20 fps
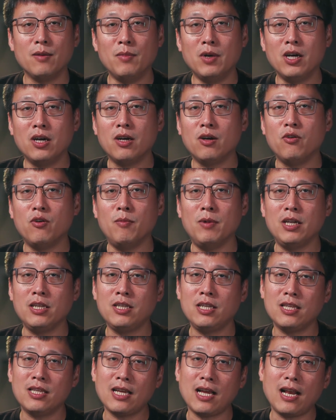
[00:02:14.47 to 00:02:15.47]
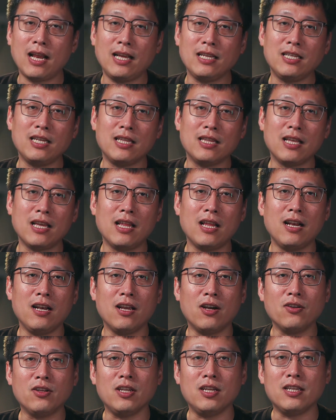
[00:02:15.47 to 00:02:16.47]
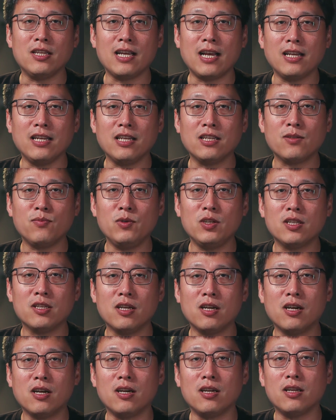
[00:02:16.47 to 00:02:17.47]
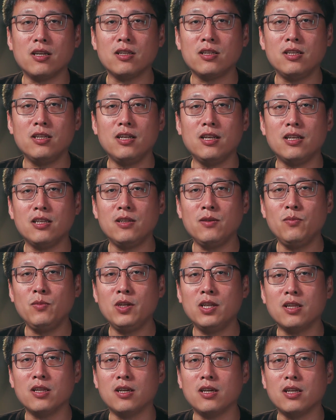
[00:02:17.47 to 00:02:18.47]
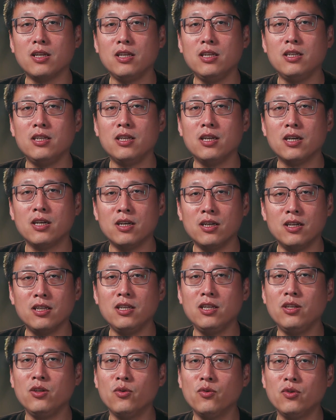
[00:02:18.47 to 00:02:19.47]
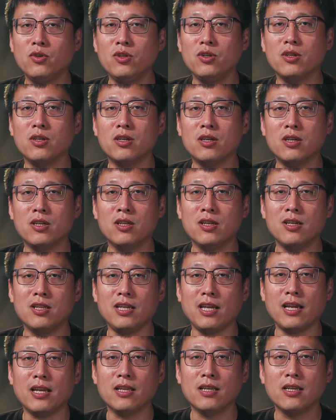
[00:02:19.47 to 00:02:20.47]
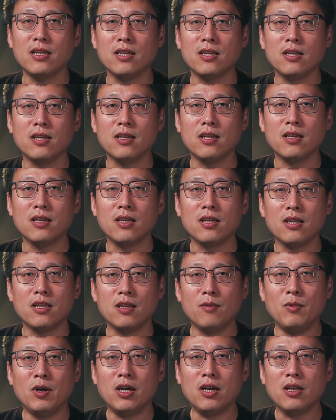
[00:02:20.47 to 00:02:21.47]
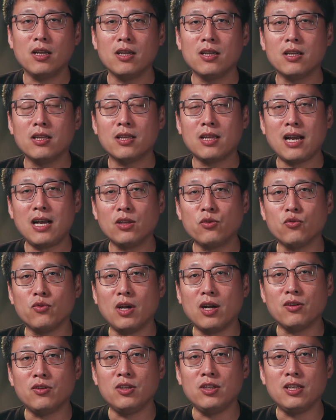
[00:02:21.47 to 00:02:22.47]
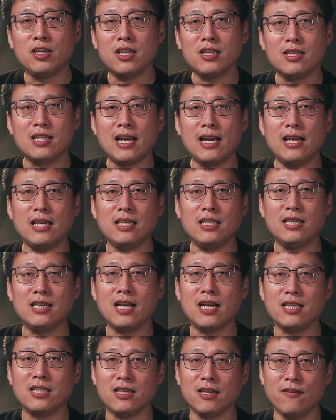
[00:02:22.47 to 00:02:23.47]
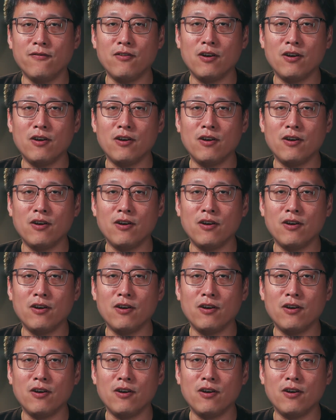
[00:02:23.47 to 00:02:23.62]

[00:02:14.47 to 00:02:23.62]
Let's take a quick look at the key advantages of the ESP32 chip series. Here are its main features. First, the